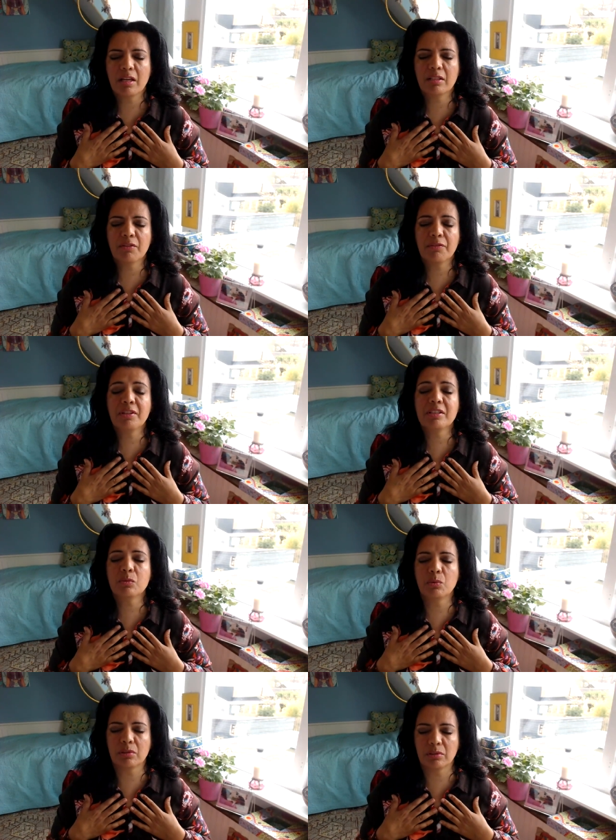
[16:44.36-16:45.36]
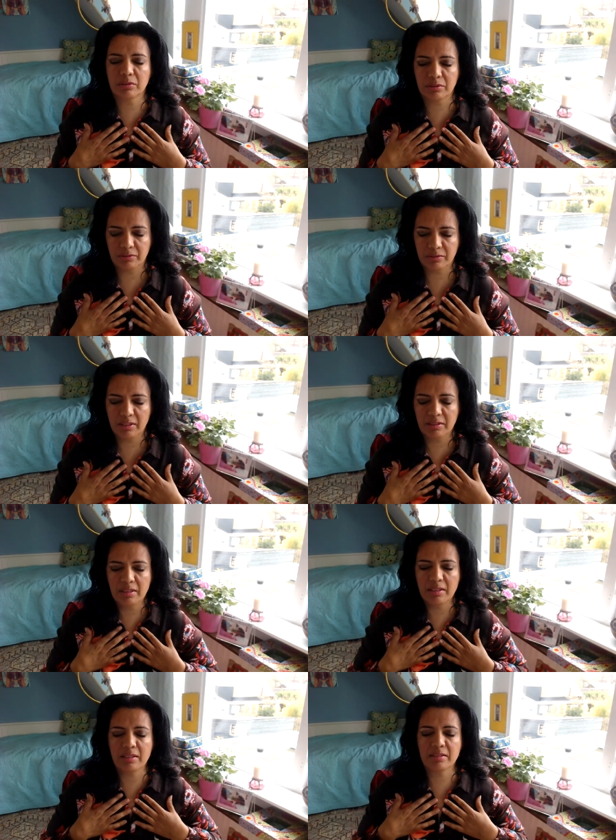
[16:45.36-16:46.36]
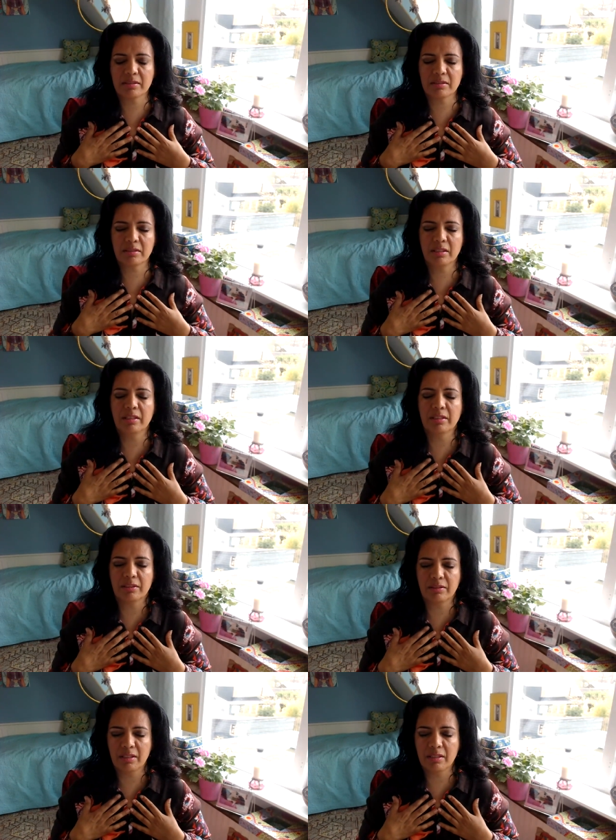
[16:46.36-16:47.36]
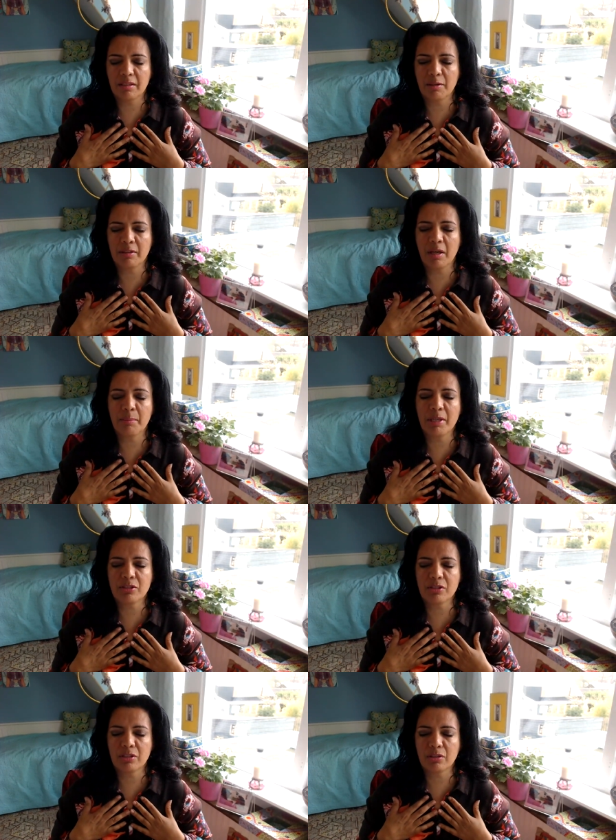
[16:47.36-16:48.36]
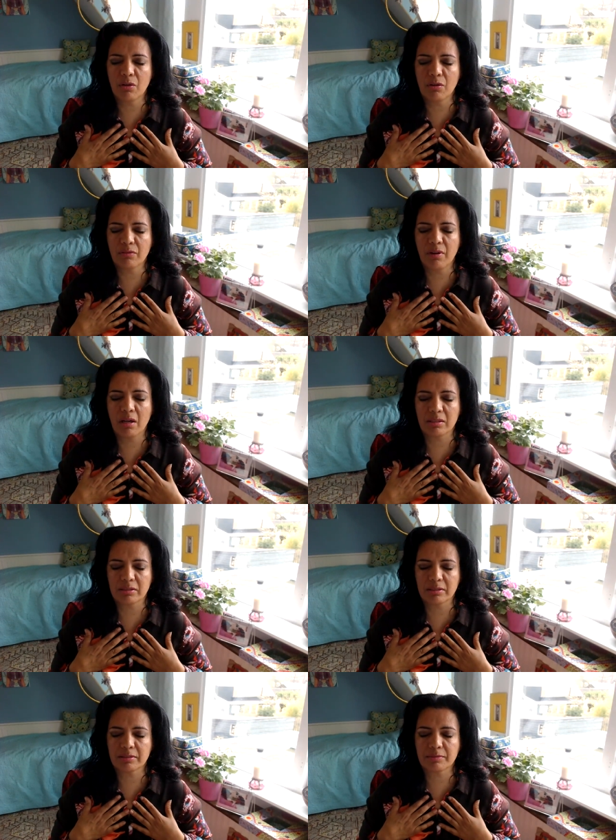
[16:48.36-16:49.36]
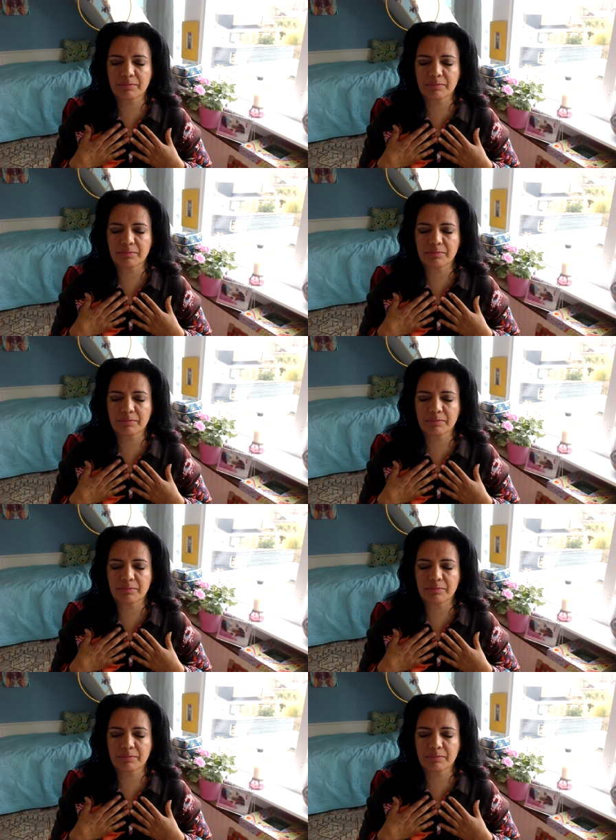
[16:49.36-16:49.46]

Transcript: and of this world that is here in the dimension of us.